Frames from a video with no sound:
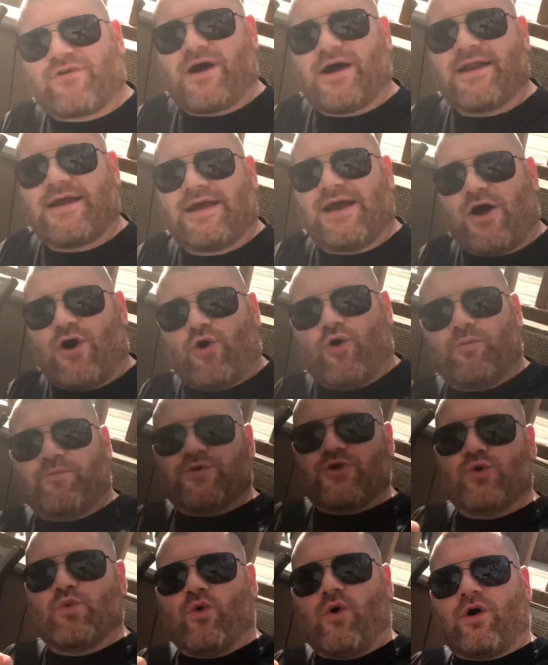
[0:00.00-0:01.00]
Friday. I hope
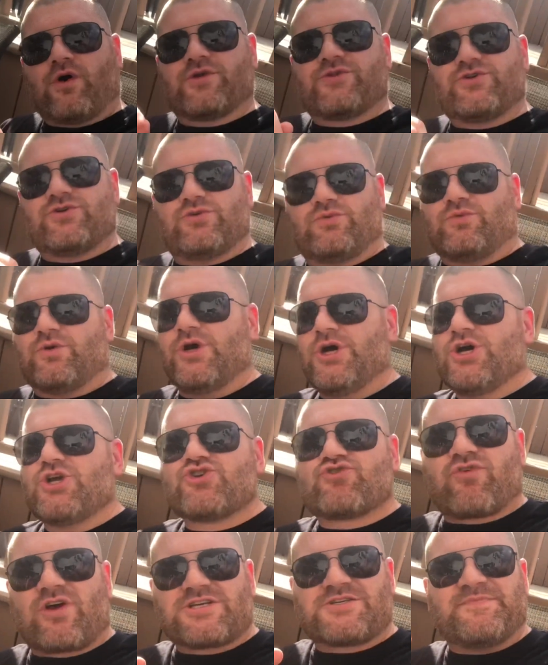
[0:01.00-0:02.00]
you are too.
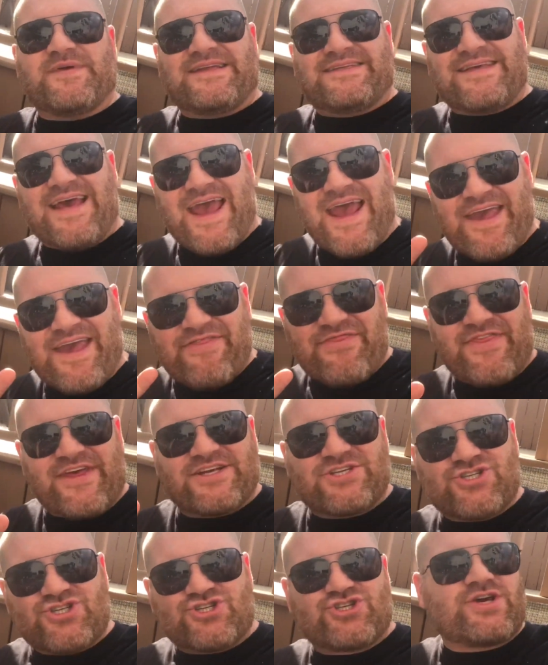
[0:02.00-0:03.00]
Trust me, take
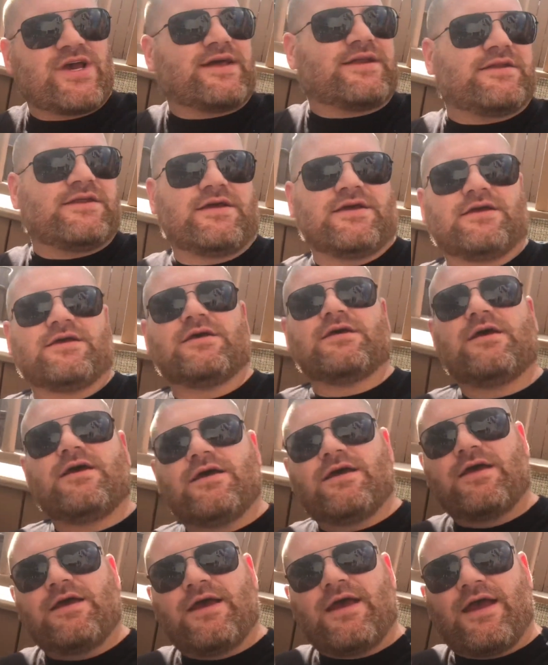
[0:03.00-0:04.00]
this shit,
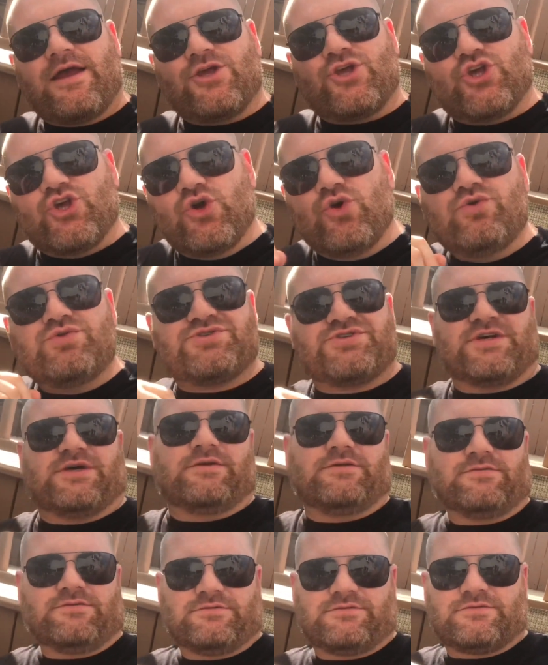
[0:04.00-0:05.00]
use
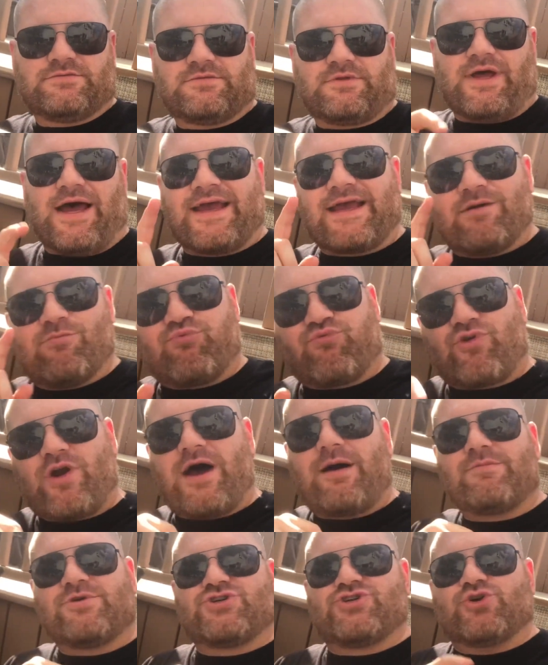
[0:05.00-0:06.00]
it. I can
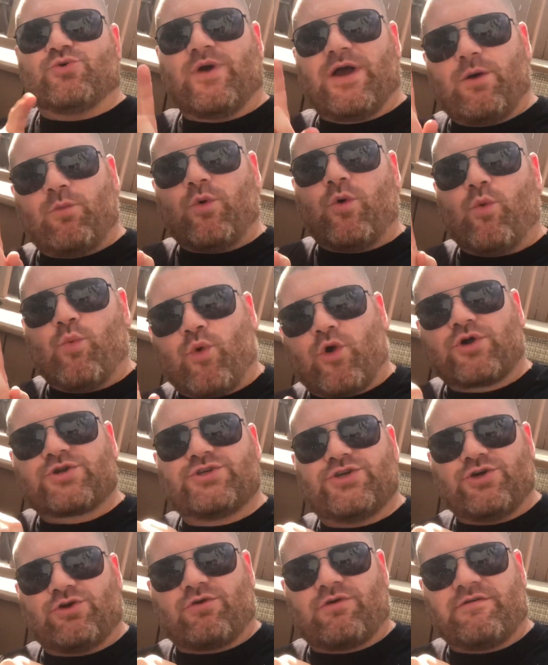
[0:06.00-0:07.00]
promise you it will work
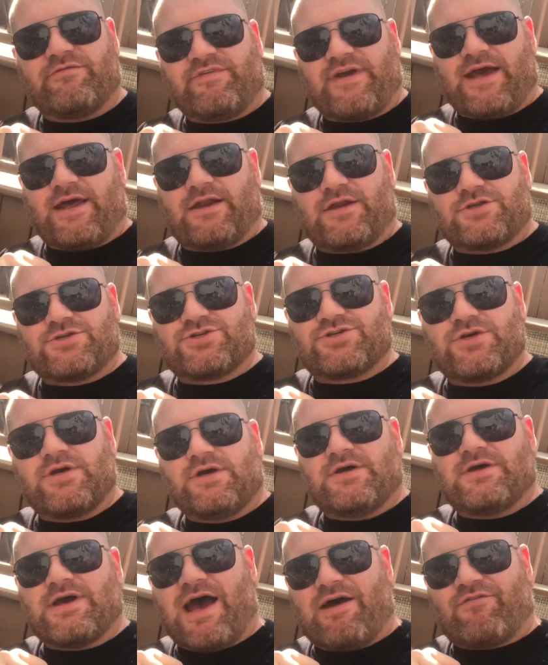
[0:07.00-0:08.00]
to your advantage.
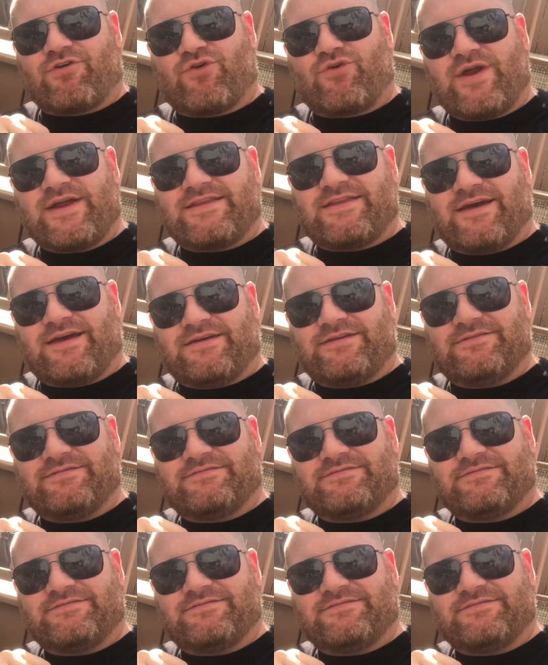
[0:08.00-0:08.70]
Have a great day.